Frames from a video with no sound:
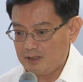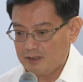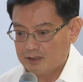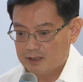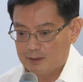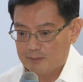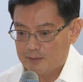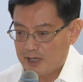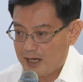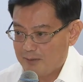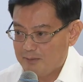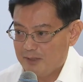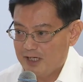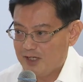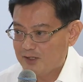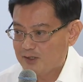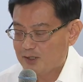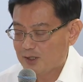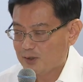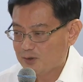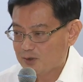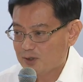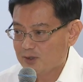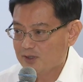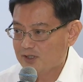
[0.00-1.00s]
the Prime
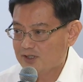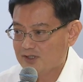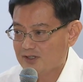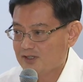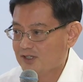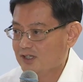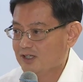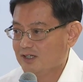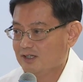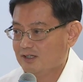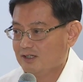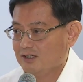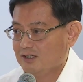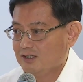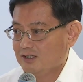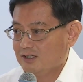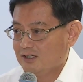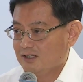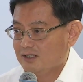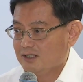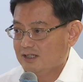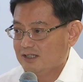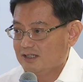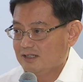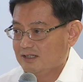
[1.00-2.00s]
Minister. So it's.
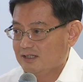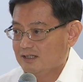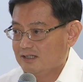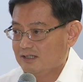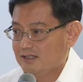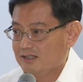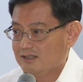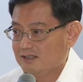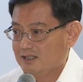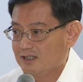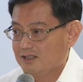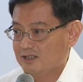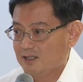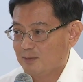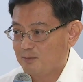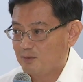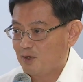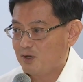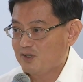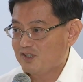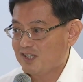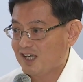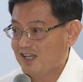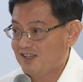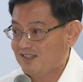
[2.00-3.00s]
The, the, the
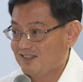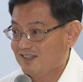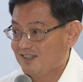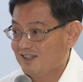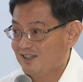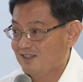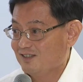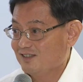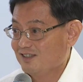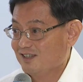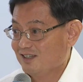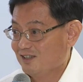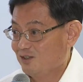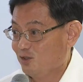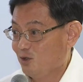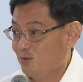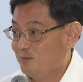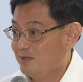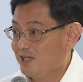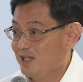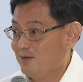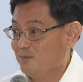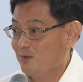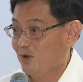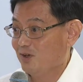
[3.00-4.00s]
process is
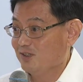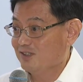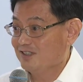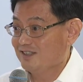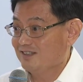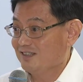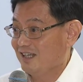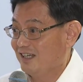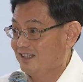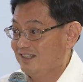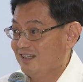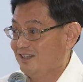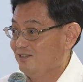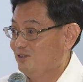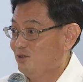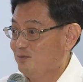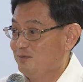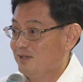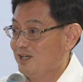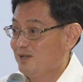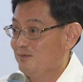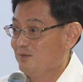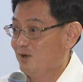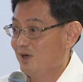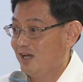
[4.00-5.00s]
nobody bought, I think
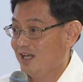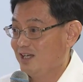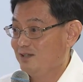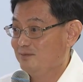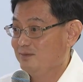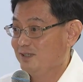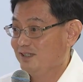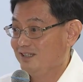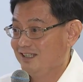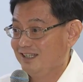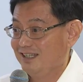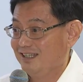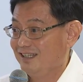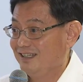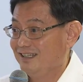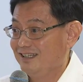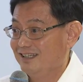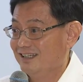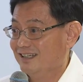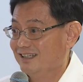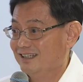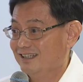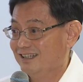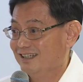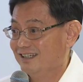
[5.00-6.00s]
nobody bought
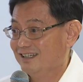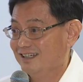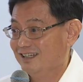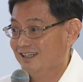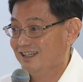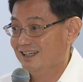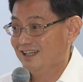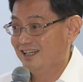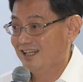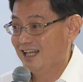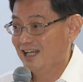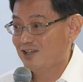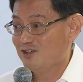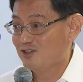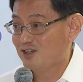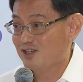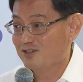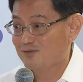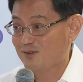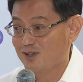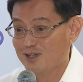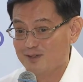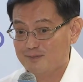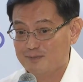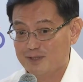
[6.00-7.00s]
anybody uh, uh, lunches
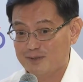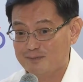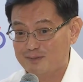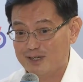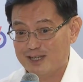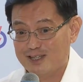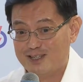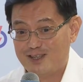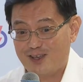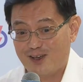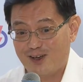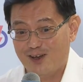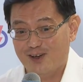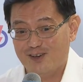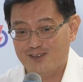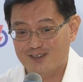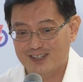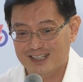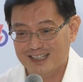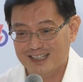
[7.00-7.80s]
for the purpose of,